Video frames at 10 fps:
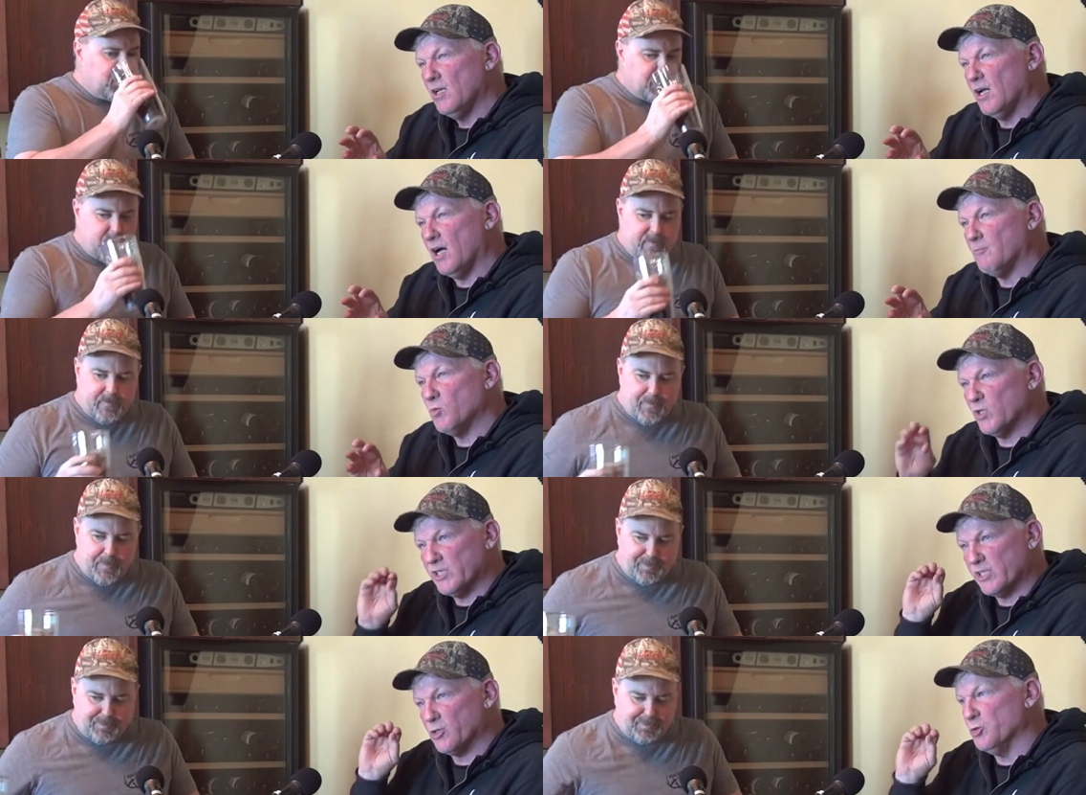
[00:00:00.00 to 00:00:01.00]
Speaker 1: we'll
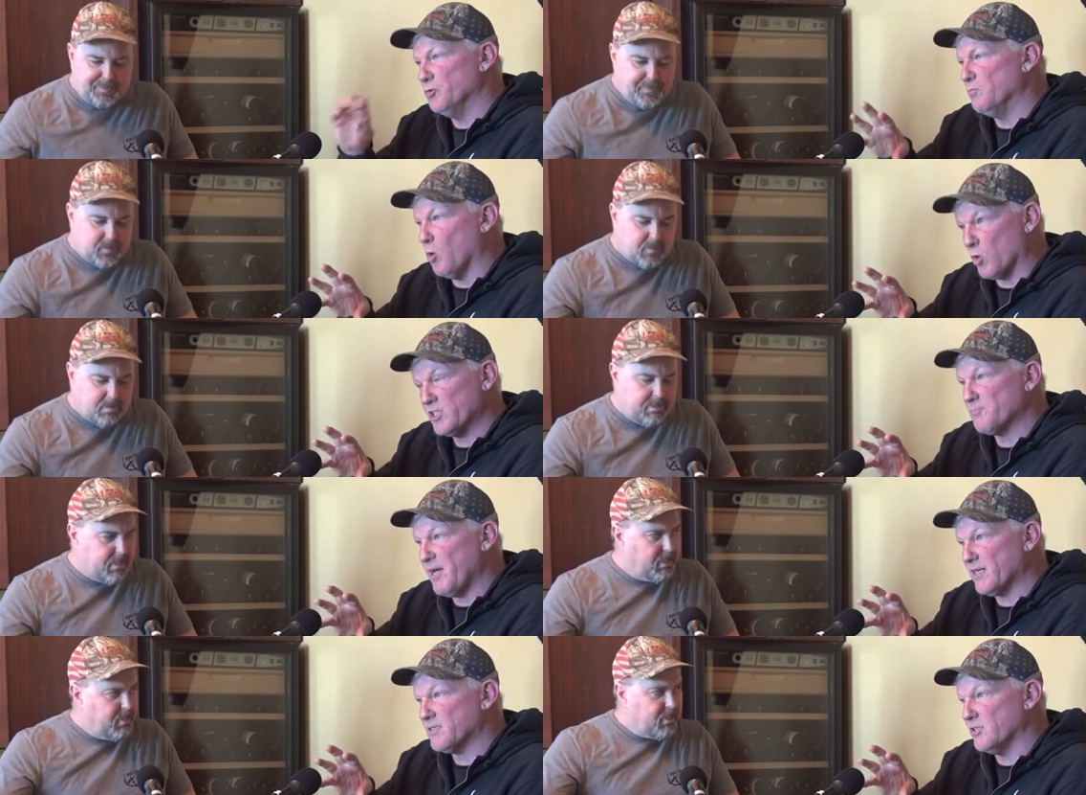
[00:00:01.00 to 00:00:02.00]
include more
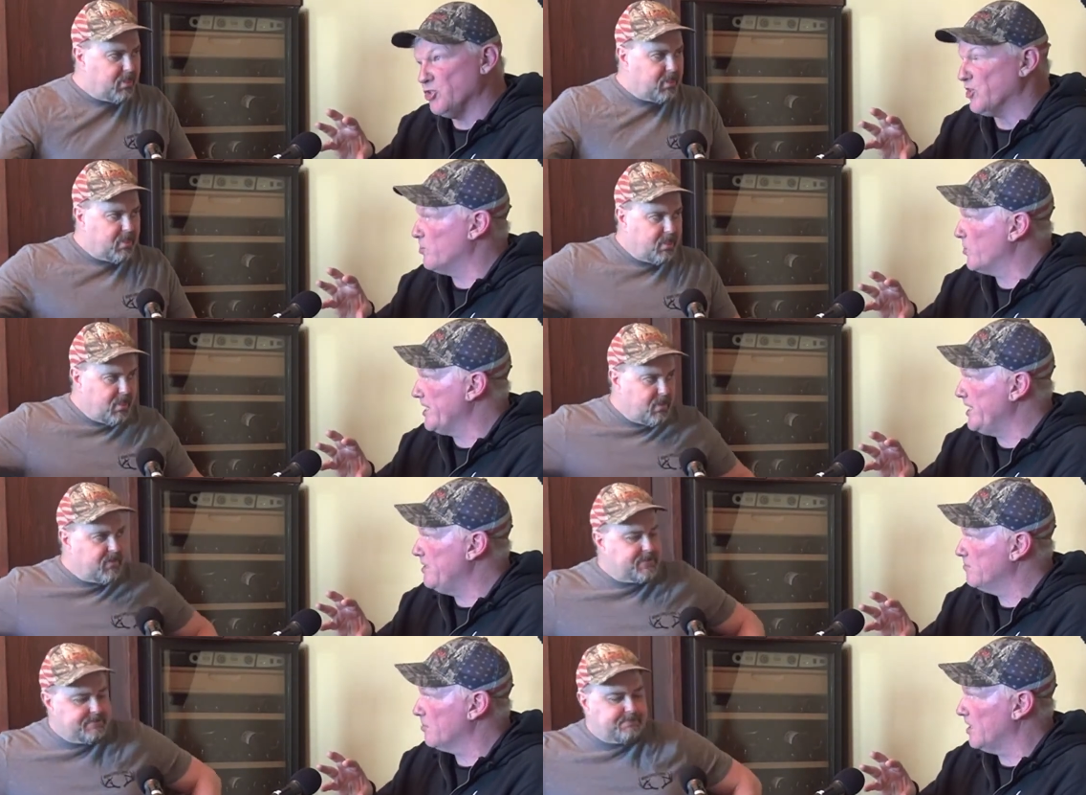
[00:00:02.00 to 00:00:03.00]
specs that you can
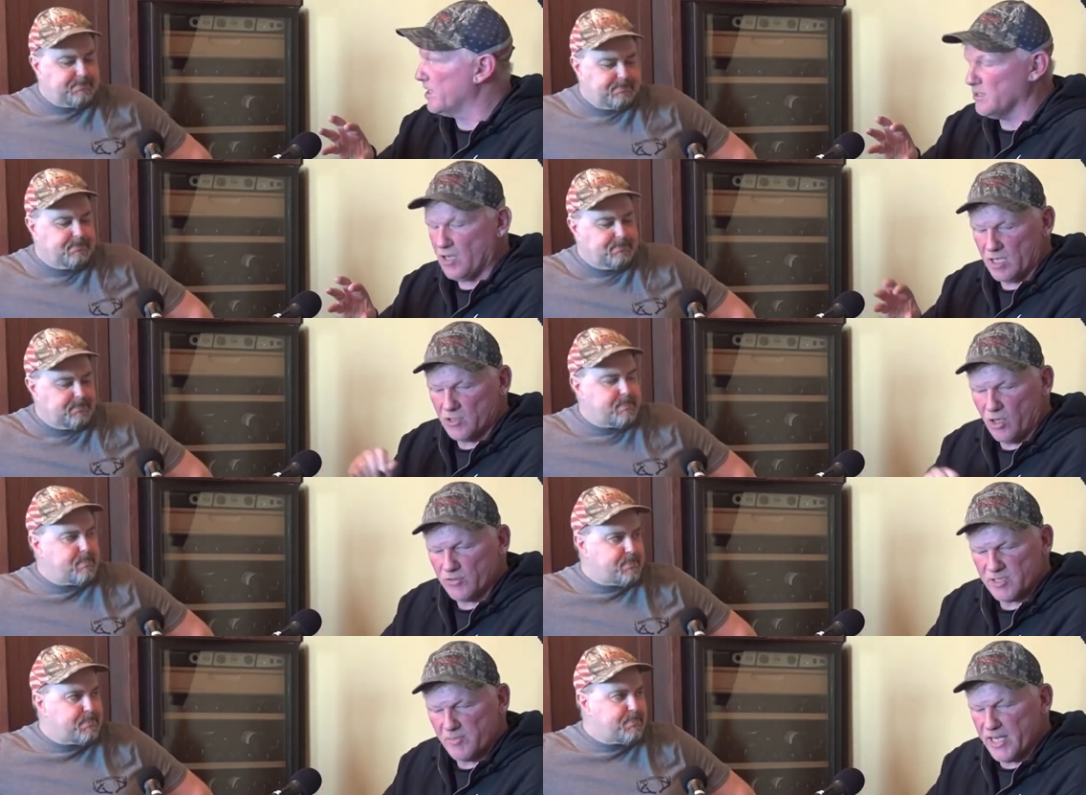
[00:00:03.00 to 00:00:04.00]
read. We're not gonna talk to all
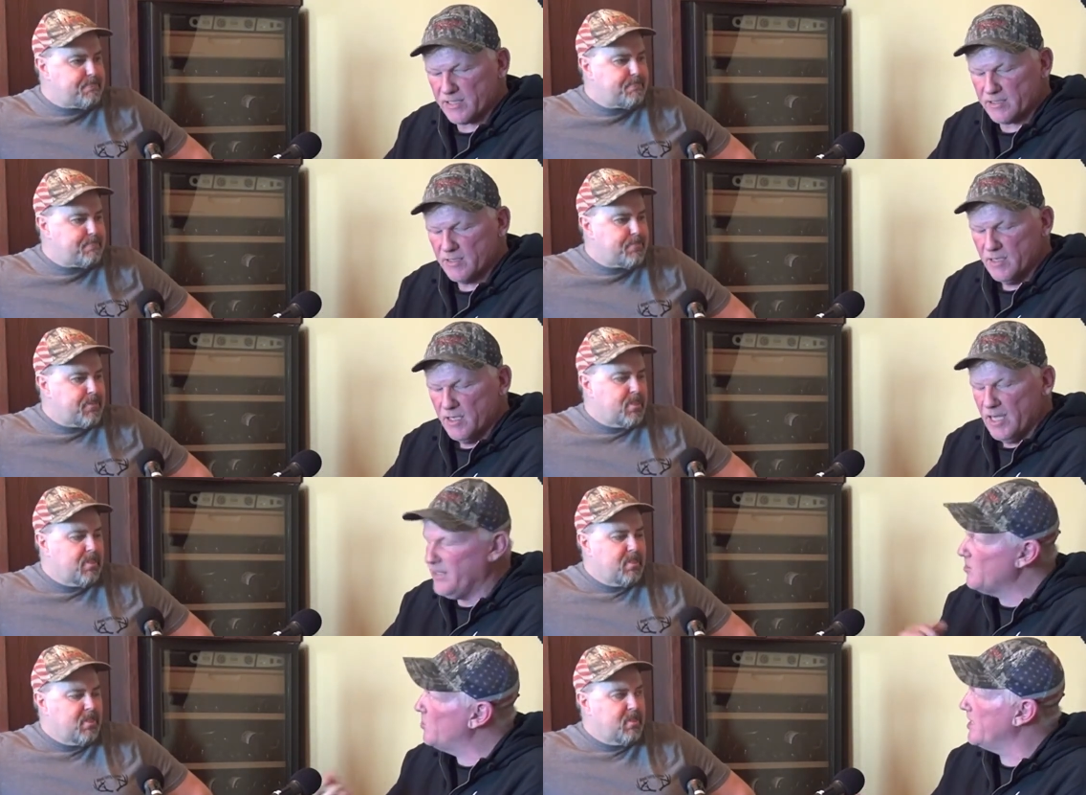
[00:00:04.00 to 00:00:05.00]
the specs. And
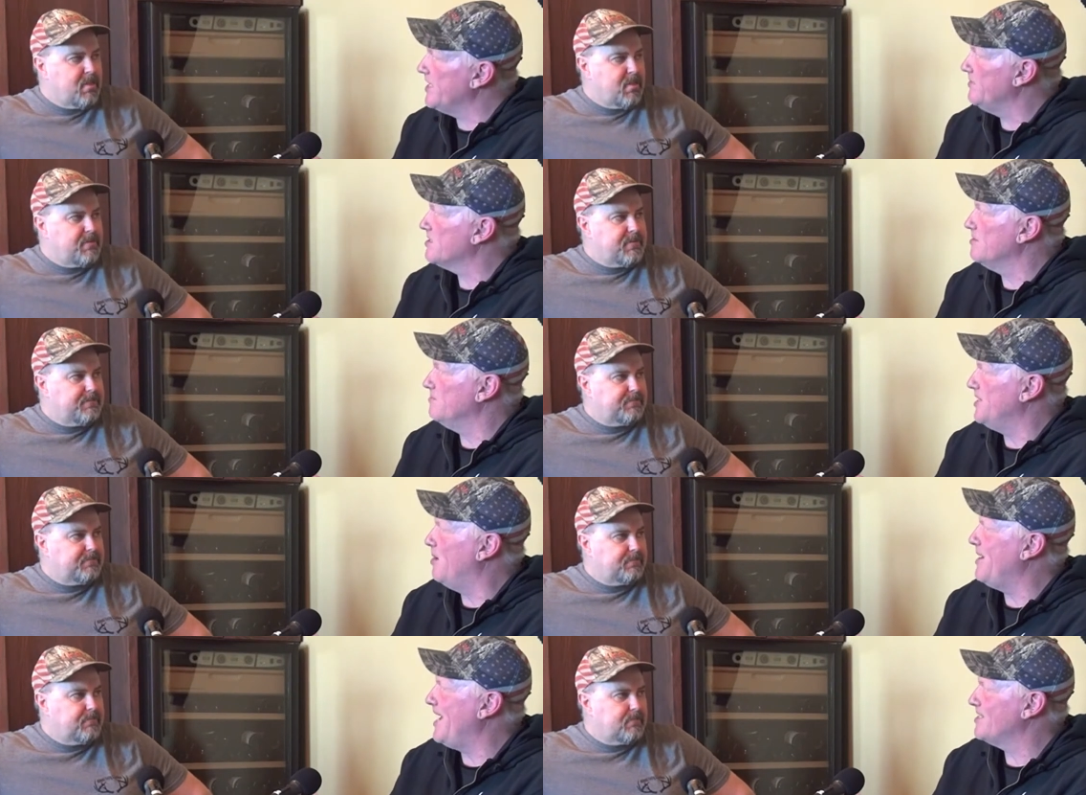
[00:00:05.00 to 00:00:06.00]
then we wanna give some
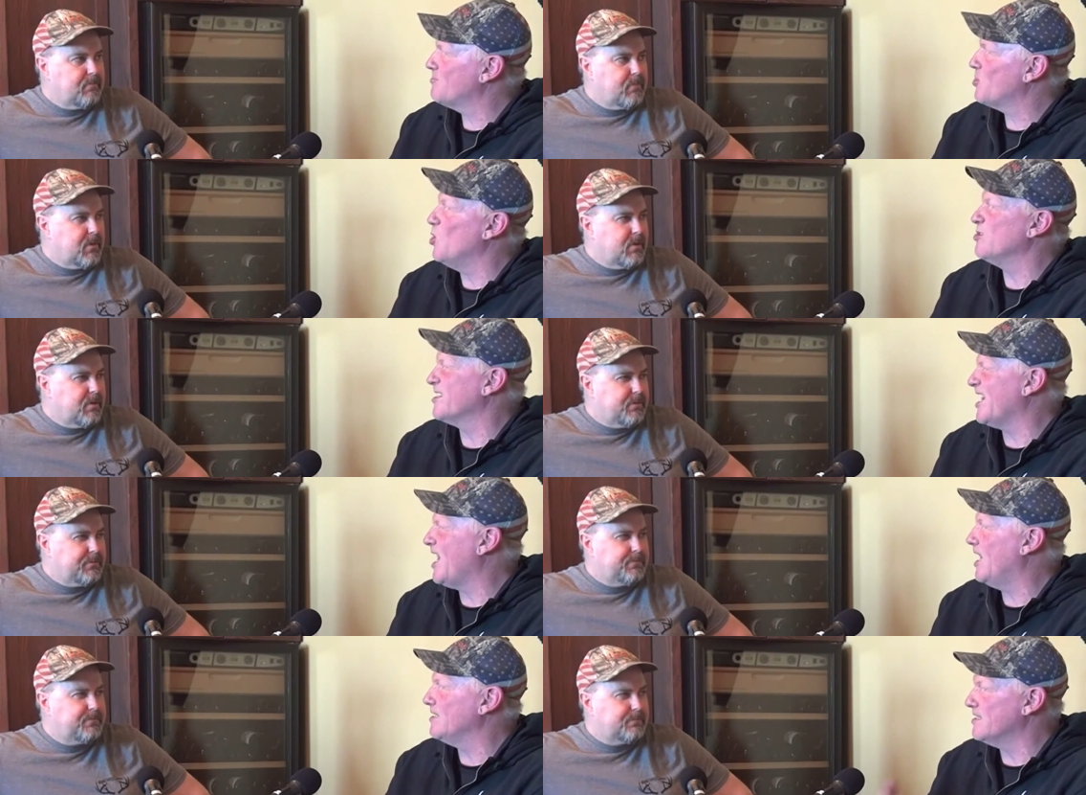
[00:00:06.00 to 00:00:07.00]
dumbass pros and
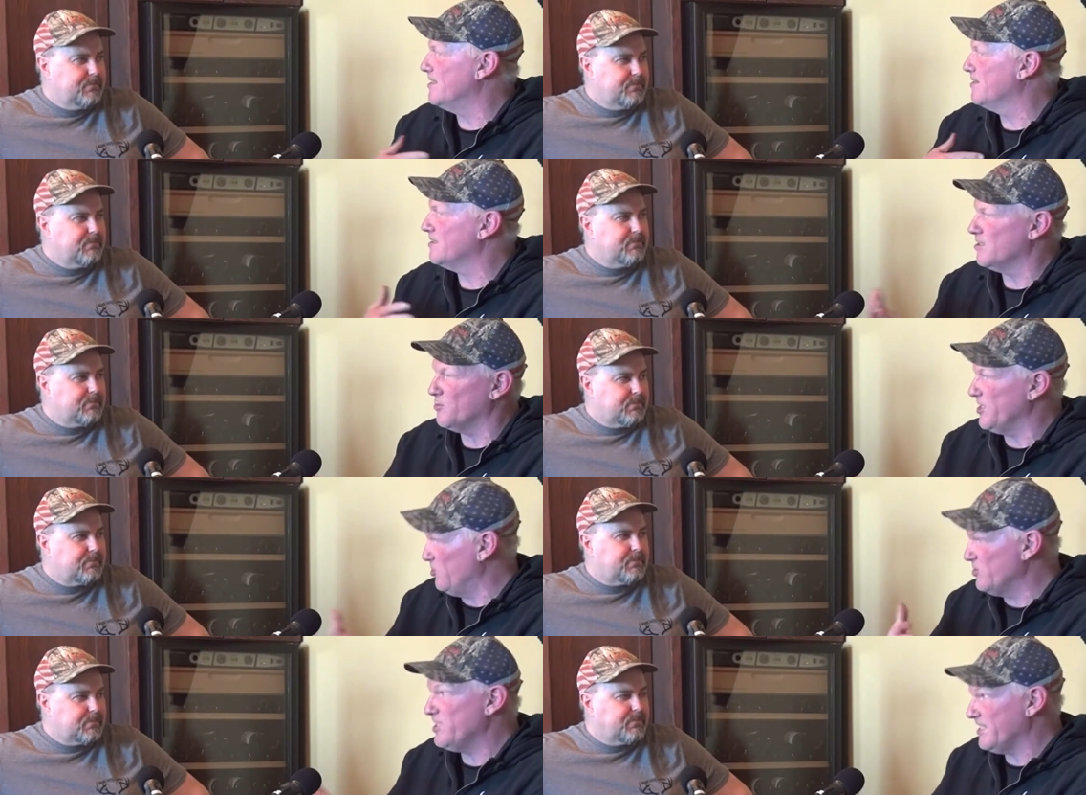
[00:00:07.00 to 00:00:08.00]
cons. Since we
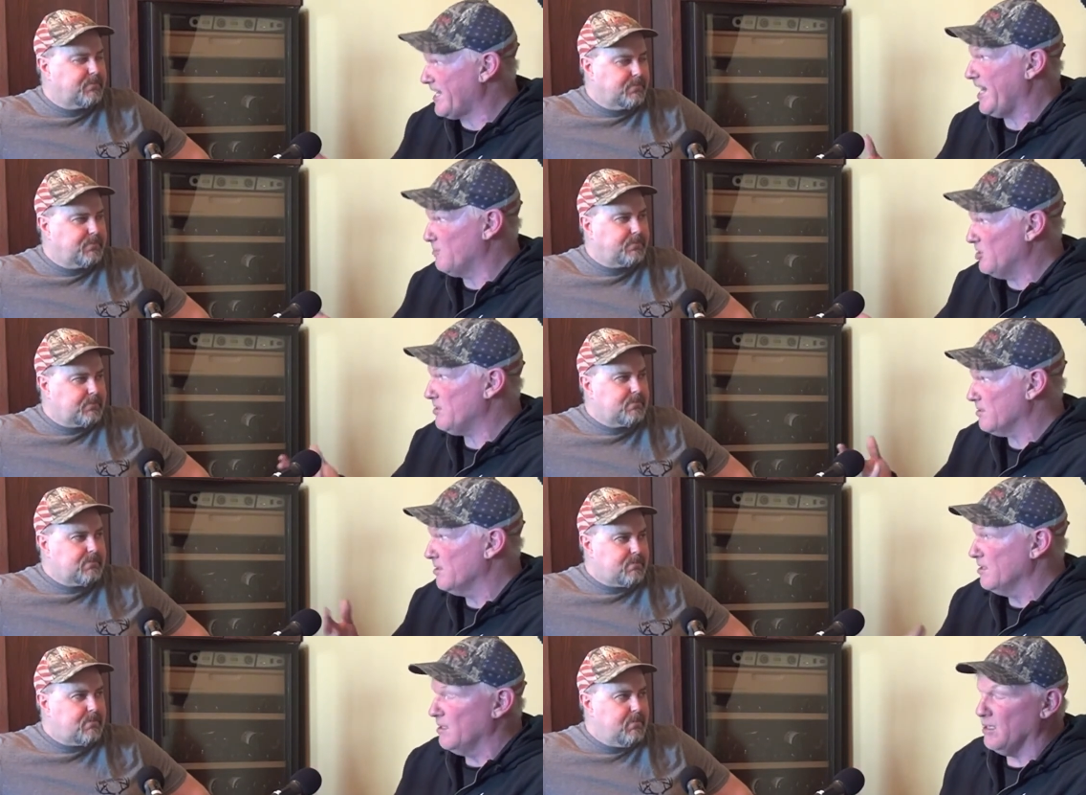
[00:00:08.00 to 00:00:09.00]
use these cameras
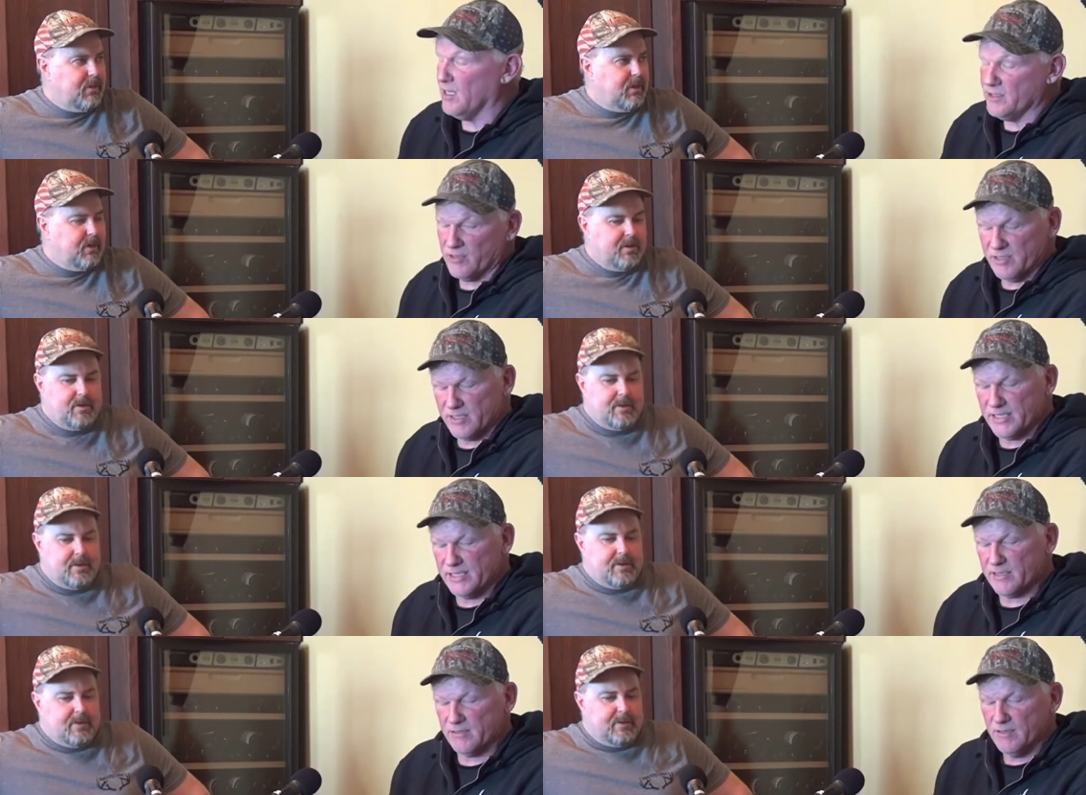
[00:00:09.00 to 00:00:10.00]
during the
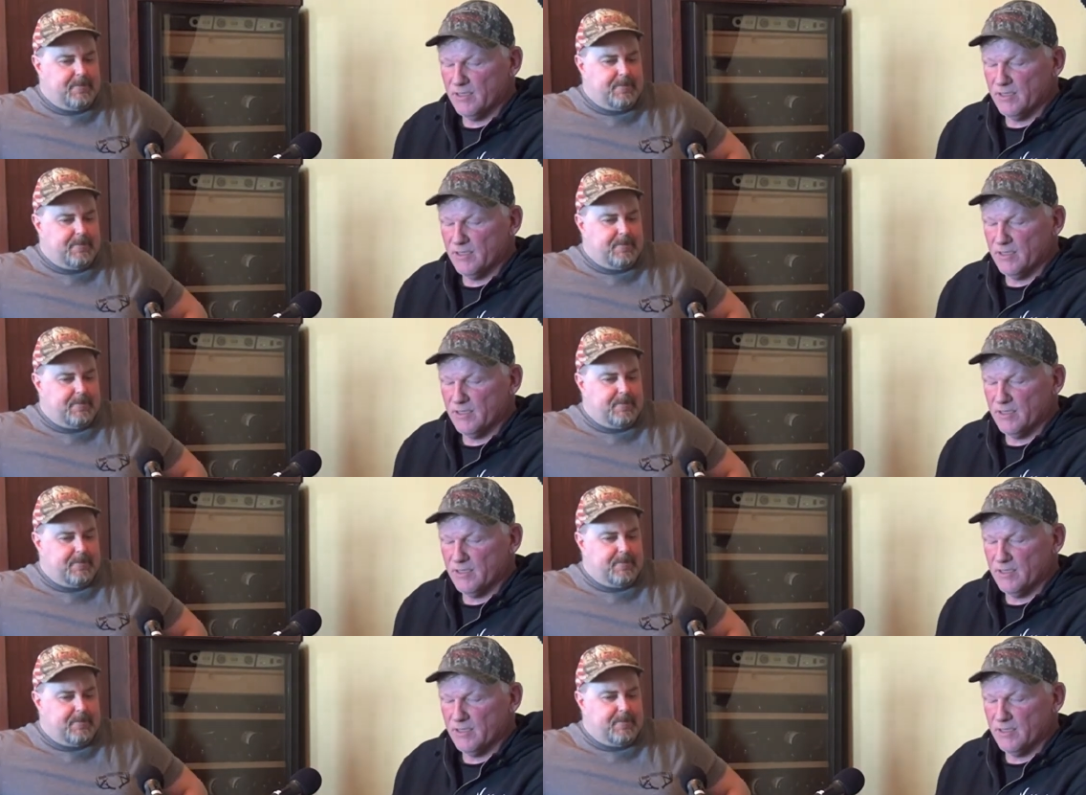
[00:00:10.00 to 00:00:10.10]
season,